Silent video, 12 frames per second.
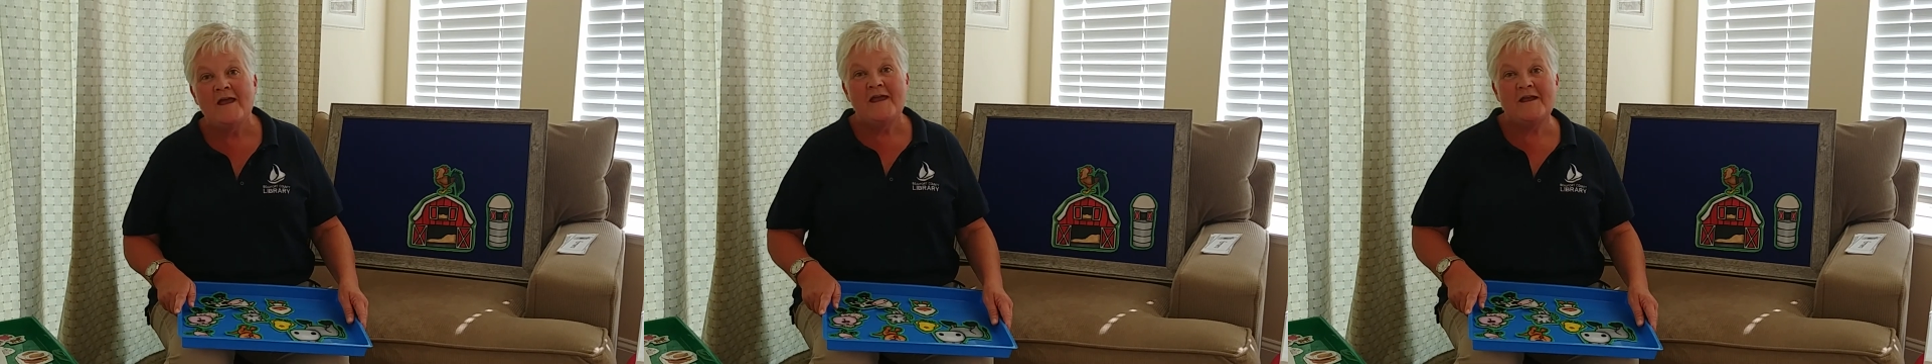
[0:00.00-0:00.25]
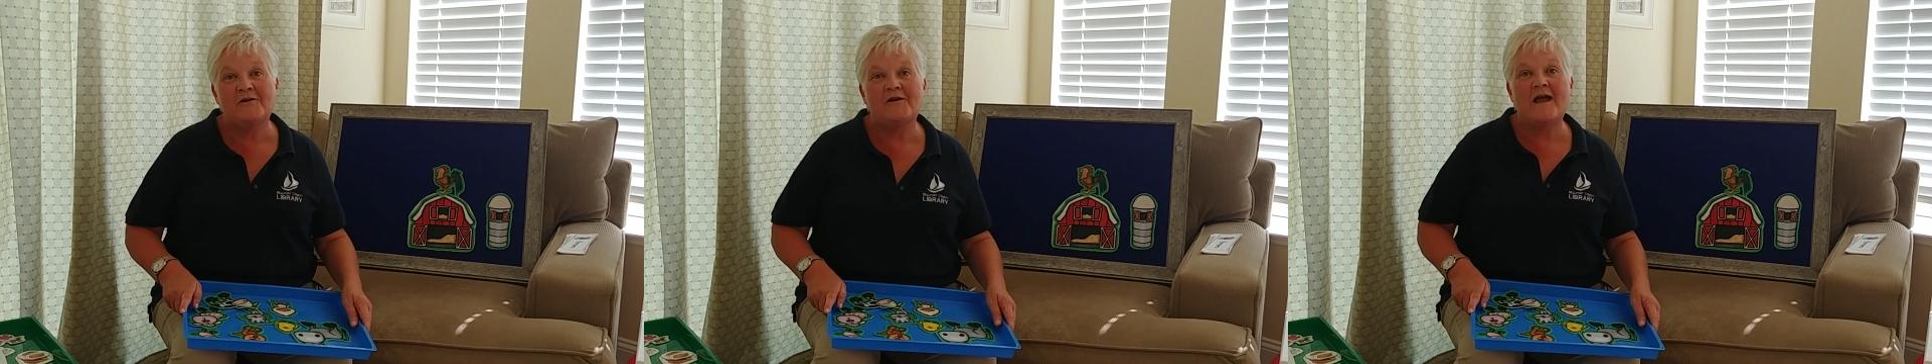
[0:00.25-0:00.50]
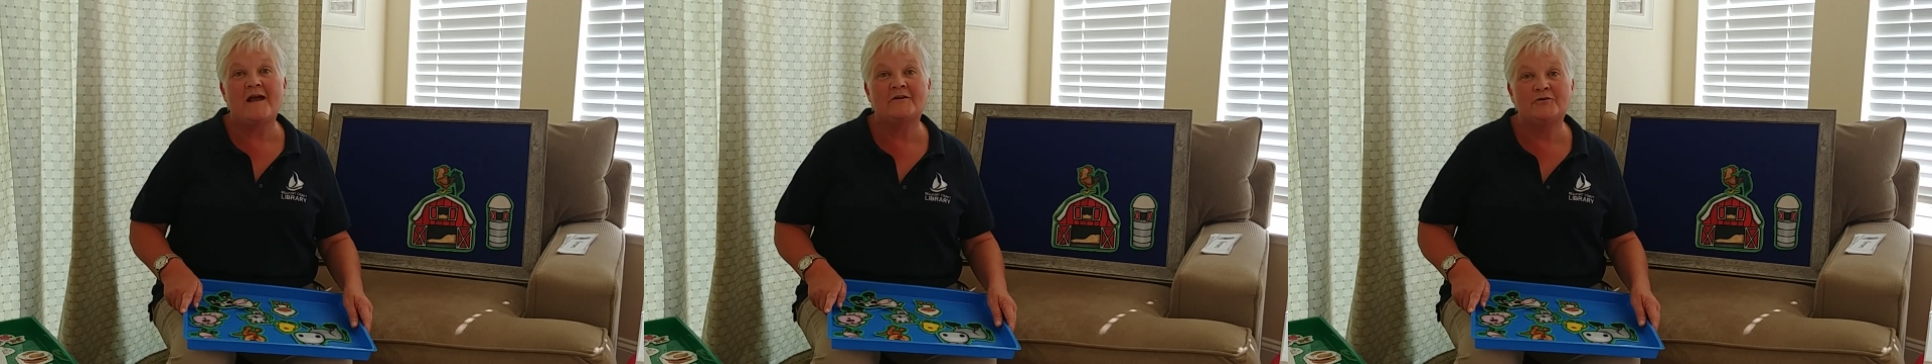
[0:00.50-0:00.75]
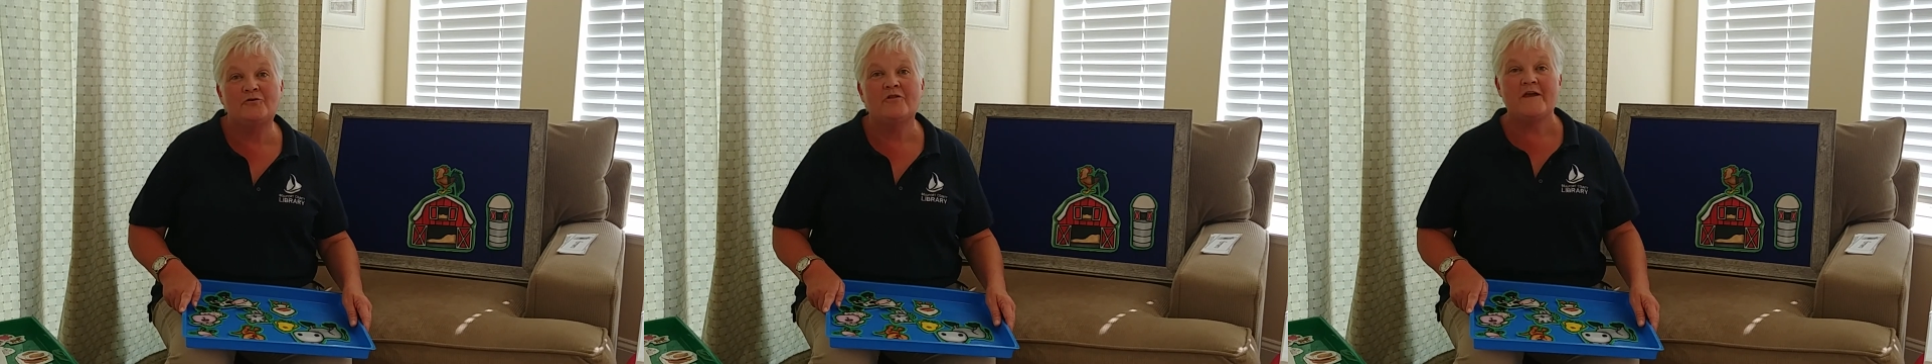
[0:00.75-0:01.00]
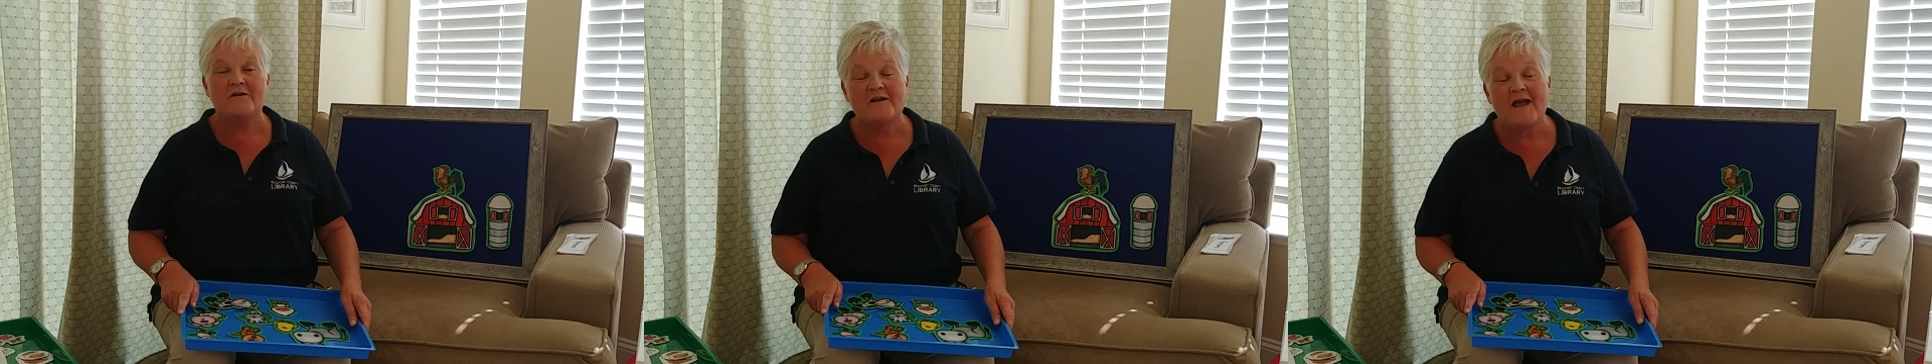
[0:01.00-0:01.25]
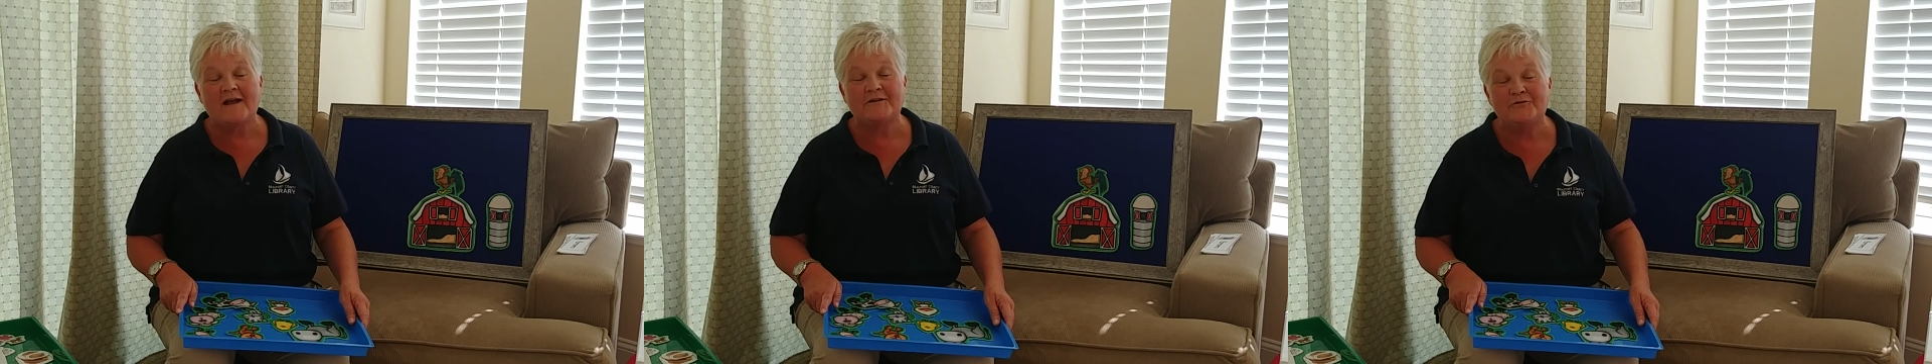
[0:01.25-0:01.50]
here a cock-a-doodle, there a
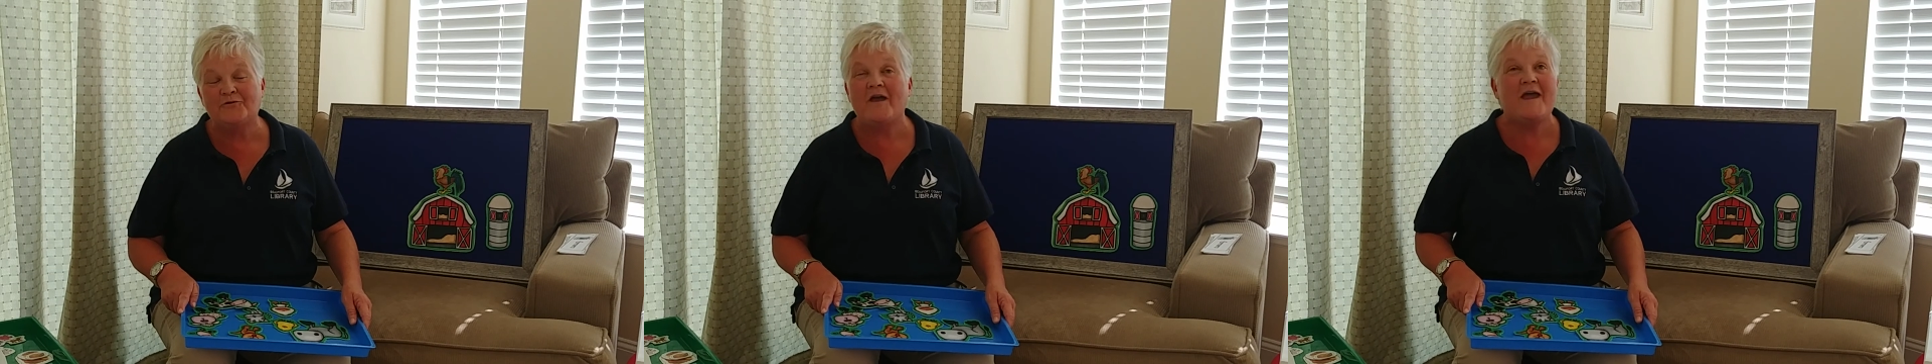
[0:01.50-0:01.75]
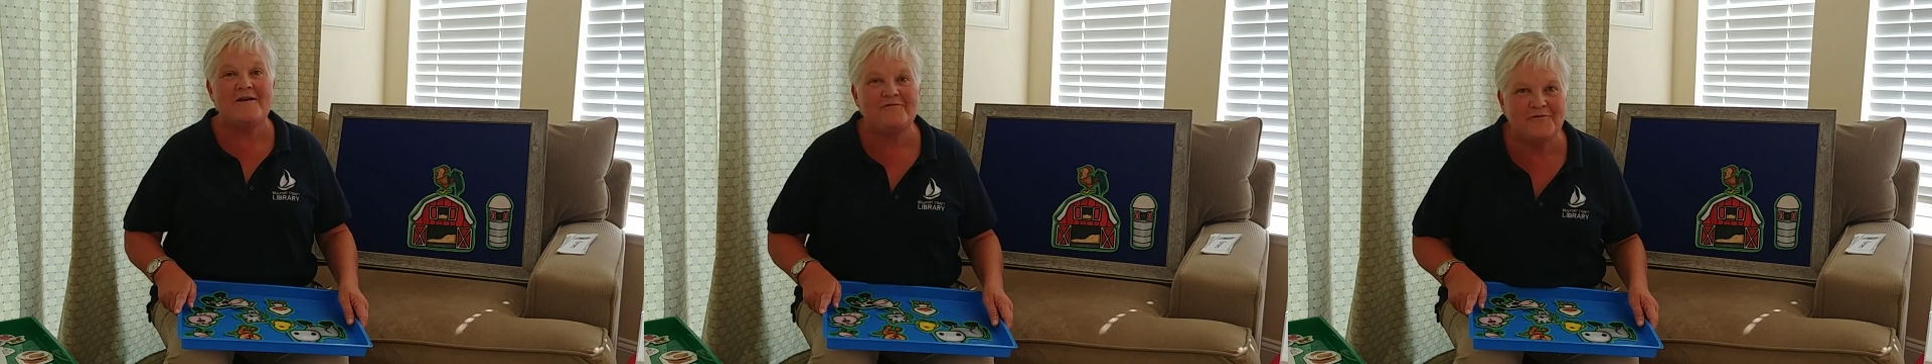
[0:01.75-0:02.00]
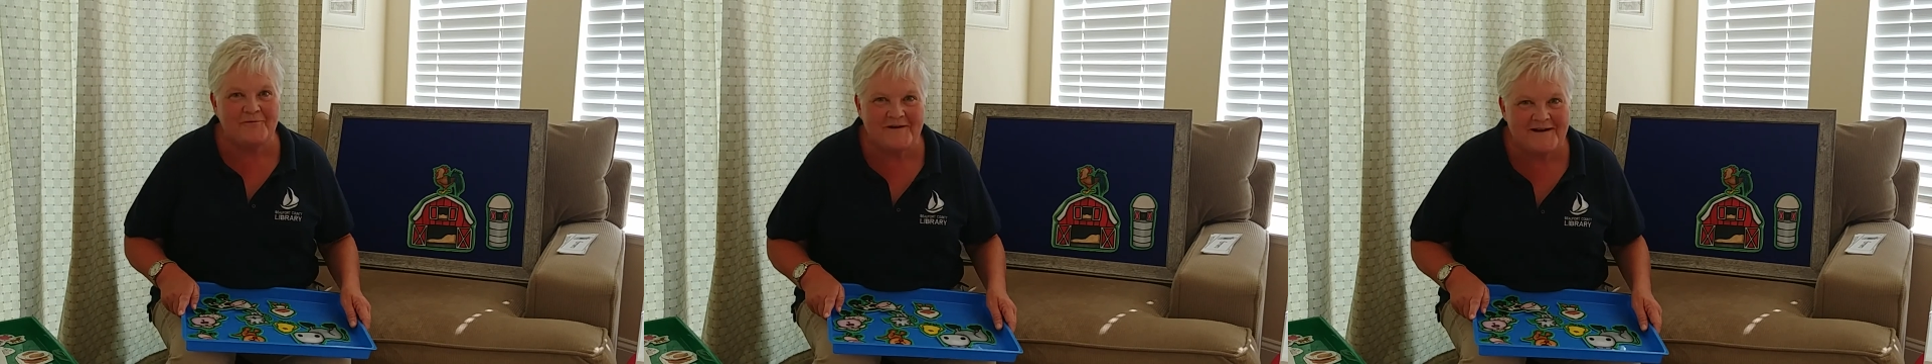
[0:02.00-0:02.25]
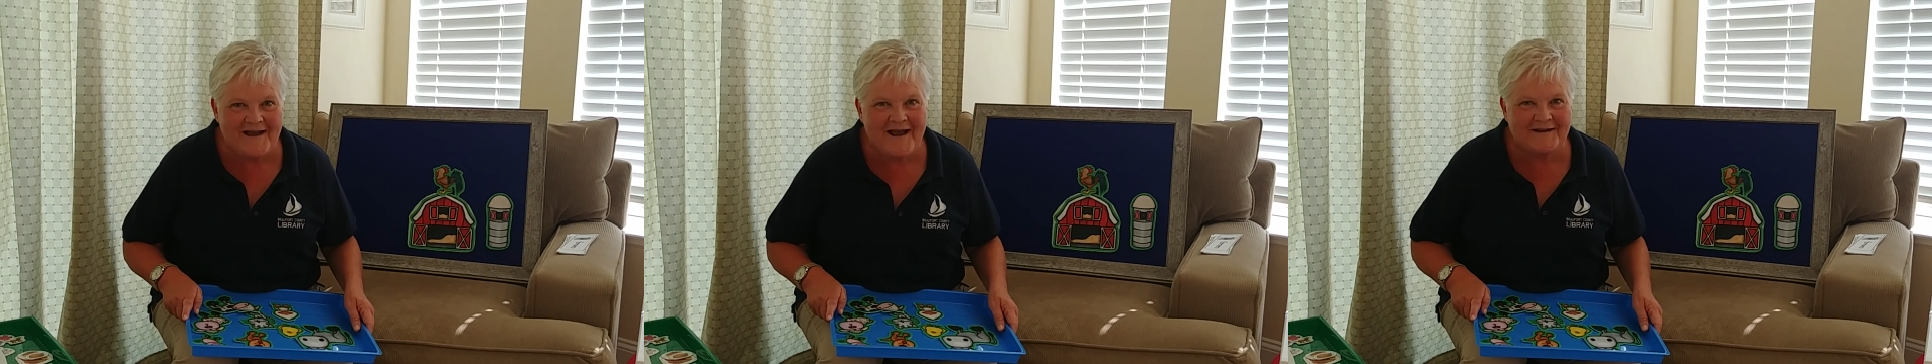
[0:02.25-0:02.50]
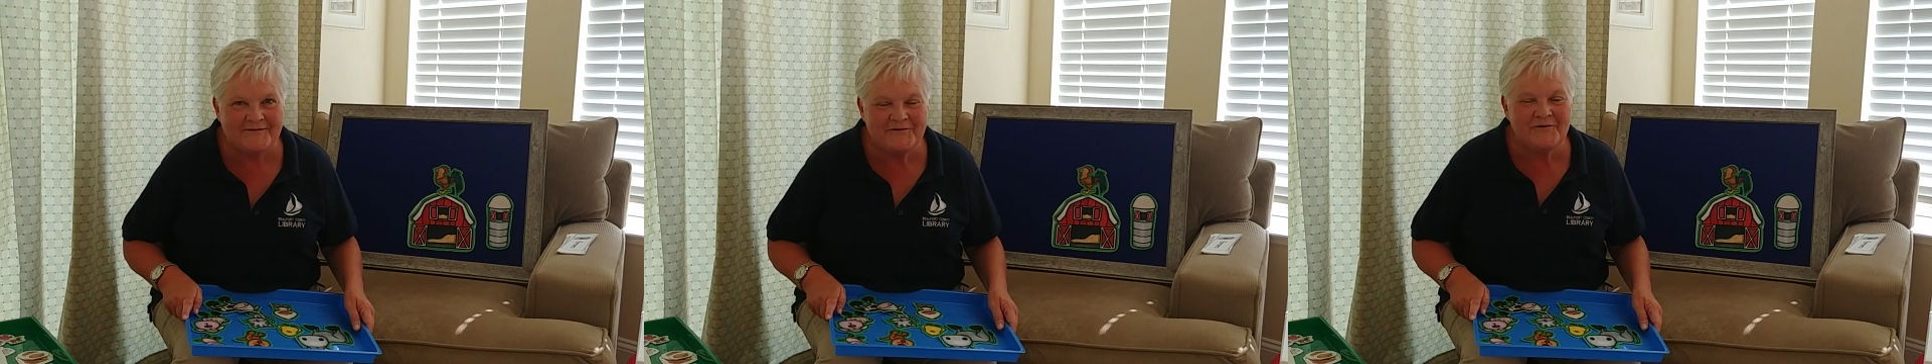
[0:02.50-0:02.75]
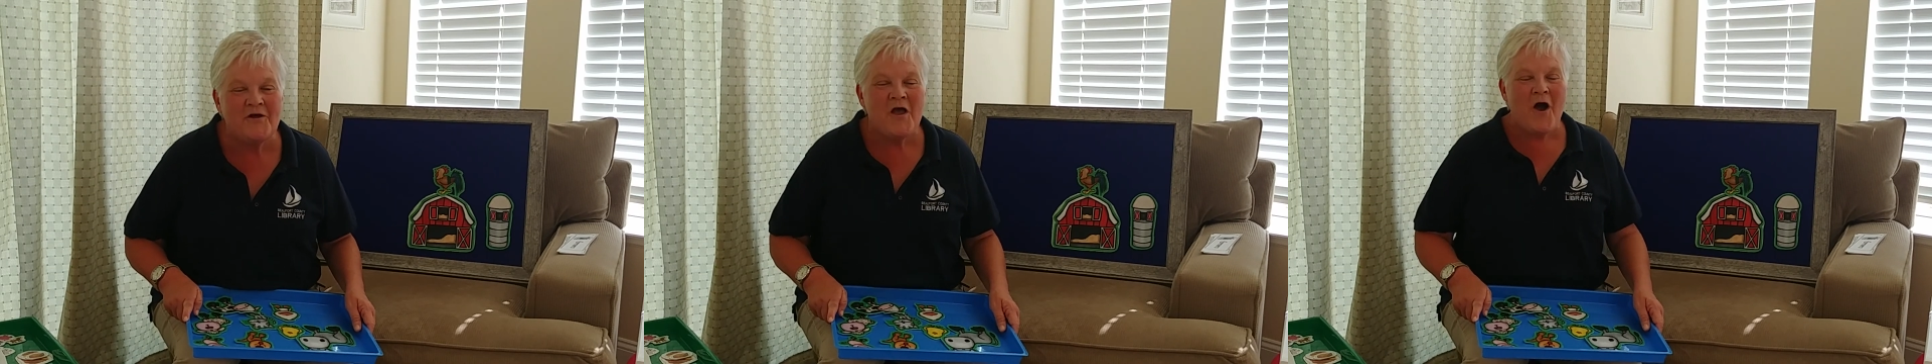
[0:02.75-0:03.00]
cock-a-doodle, everywhere a cock-a-doodle.